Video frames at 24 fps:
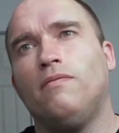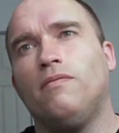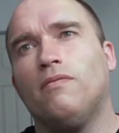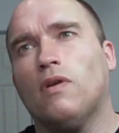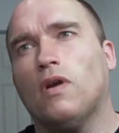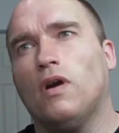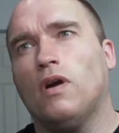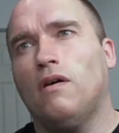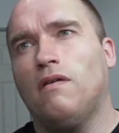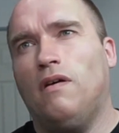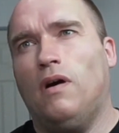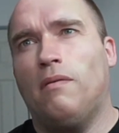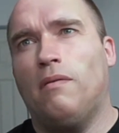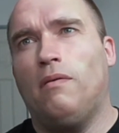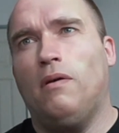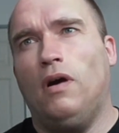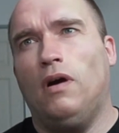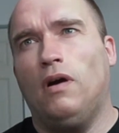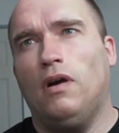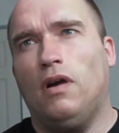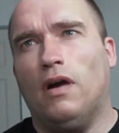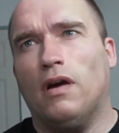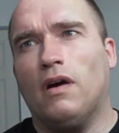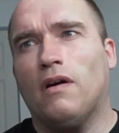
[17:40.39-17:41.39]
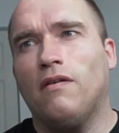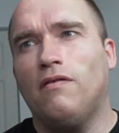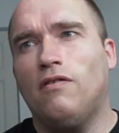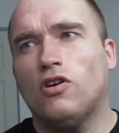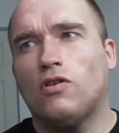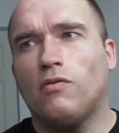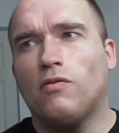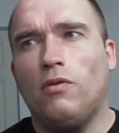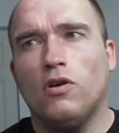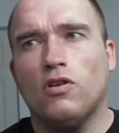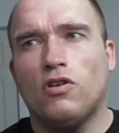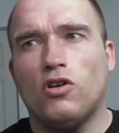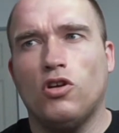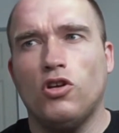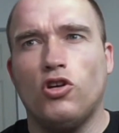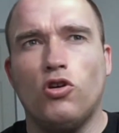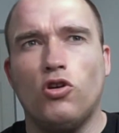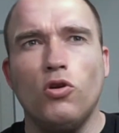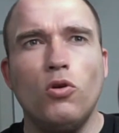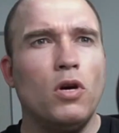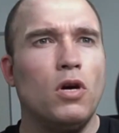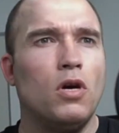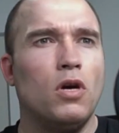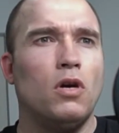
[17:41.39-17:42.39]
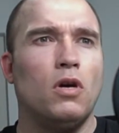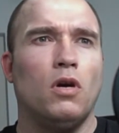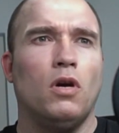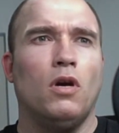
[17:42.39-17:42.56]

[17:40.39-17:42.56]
if I played like a first-person shooter,